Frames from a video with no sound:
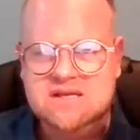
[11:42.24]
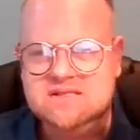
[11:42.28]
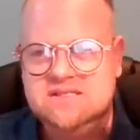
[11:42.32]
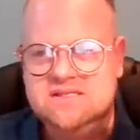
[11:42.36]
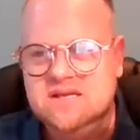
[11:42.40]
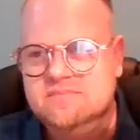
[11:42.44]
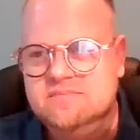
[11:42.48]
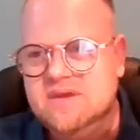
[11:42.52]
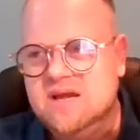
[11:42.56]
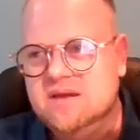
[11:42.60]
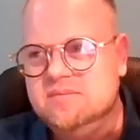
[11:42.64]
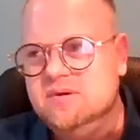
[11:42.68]

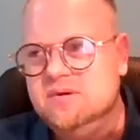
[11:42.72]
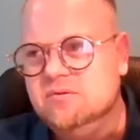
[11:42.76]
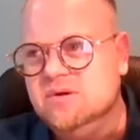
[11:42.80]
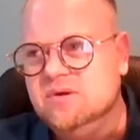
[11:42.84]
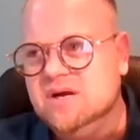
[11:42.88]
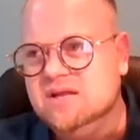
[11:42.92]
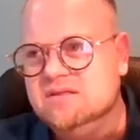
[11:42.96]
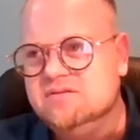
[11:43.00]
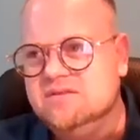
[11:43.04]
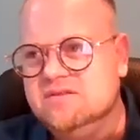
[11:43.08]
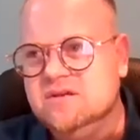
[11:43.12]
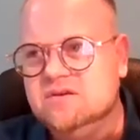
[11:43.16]
is there maybe
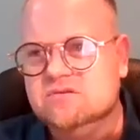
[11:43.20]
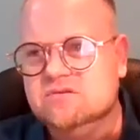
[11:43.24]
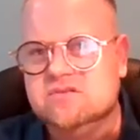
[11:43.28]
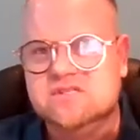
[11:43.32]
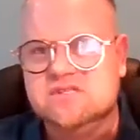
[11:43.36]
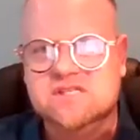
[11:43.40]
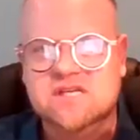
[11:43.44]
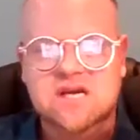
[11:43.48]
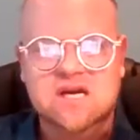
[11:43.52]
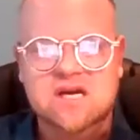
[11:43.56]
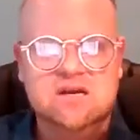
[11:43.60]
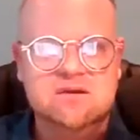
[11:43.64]
one thing
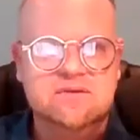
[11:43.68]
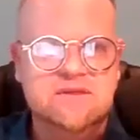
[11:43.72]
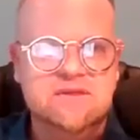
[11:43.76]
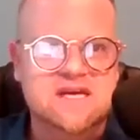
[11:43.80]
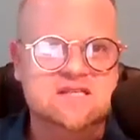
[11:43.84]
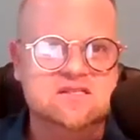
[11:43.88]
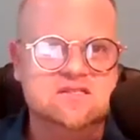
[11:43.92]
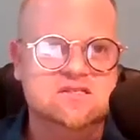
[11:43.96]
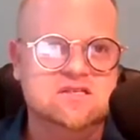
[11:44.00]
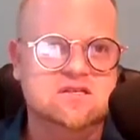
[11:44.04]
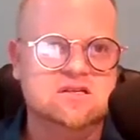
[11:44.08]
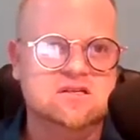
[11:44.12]
or so
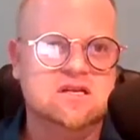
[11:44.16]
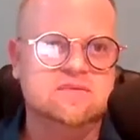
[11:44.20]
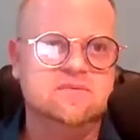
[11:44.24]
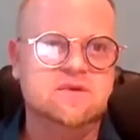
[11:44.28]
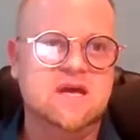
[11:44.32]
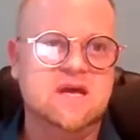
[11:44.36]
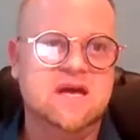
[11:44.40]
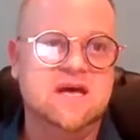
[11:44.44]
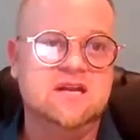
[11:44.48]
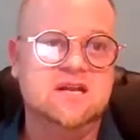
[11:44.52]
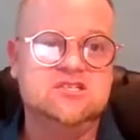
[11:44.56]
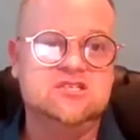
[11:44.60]
that you
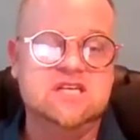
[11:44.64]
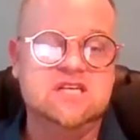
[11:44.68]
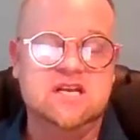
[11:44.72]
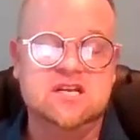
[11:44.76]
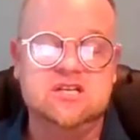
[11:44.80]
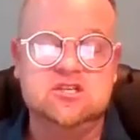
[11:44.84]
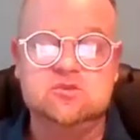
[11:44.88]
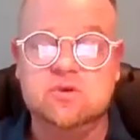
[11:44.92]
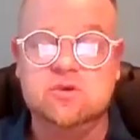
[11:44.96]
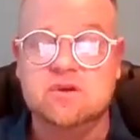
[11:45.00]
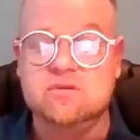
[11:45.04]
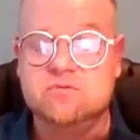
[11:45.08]
had a
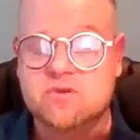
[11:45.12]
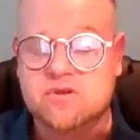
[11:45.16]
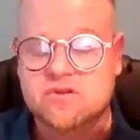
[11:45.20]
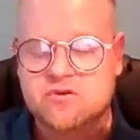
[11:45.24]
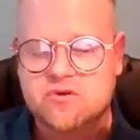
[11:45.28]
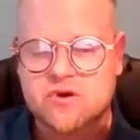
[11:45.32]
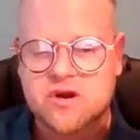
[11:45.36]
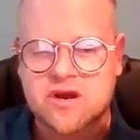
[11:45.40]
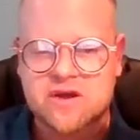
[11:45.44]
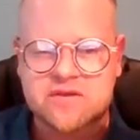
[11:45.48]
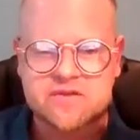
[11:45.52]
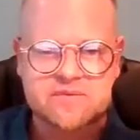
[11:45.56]
challenge with
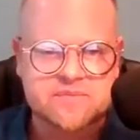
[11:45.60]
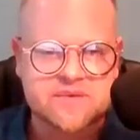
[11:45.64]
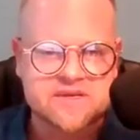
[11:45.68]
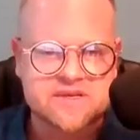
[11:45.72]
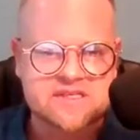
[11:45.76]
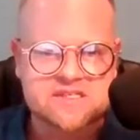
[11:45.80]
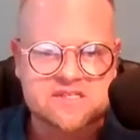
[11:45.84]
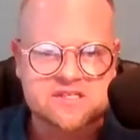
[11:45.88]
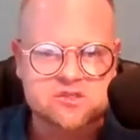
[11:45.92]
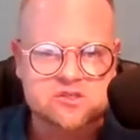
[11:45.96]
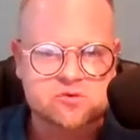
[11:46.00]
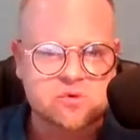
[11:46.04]
growing the
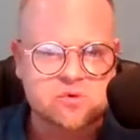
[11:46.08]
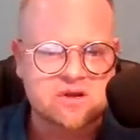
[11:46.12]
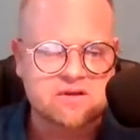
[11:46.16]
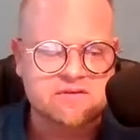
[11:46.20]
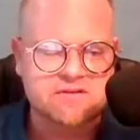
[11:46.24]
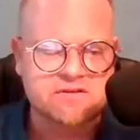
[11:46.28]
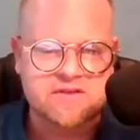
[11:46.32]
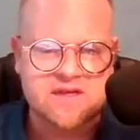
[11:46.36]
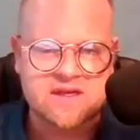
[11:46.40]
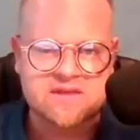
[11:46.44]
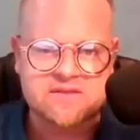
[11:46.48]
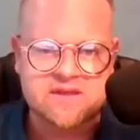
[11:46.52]
business
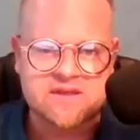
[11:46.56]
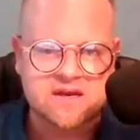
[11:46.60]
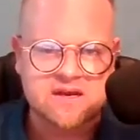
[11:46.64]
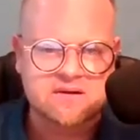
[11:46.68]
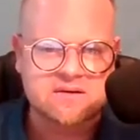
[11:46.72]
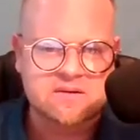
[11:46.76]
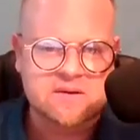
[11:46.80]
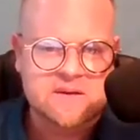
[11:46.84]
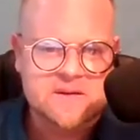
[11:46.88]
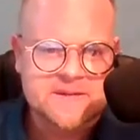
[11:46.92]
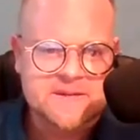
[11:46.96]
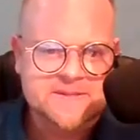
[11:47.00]
with, and
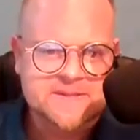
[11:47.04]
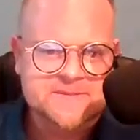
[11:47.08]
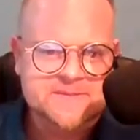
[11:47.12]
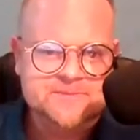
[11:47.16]
then